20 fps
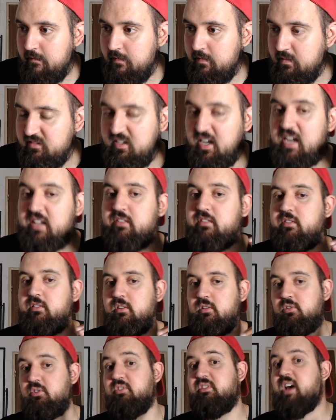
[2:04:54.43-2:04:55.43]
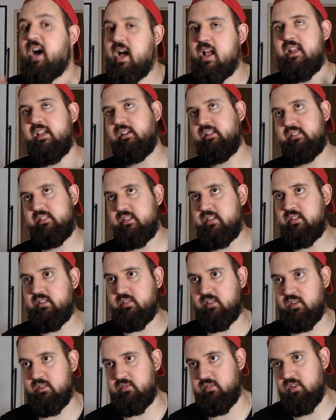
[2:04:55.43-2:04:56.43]
That's the
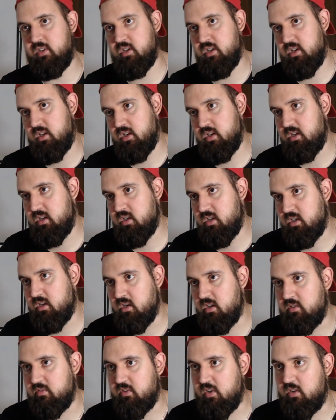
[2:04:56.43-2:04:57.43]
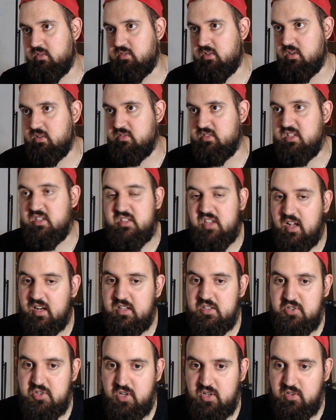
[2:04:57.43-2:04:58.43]
dialectics of of, of, of
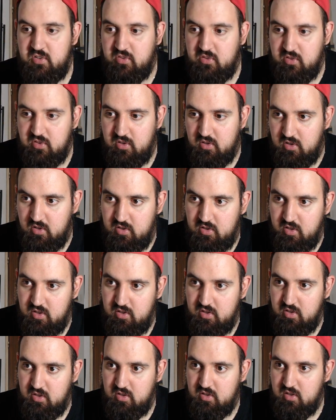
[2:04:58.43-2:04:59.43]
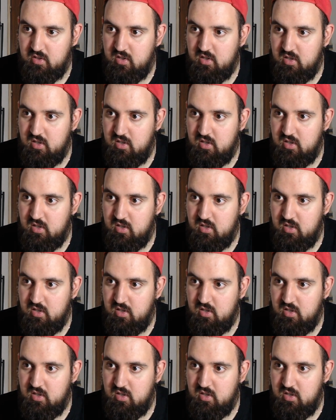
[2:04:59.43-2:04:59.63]
intelligence and, and, and,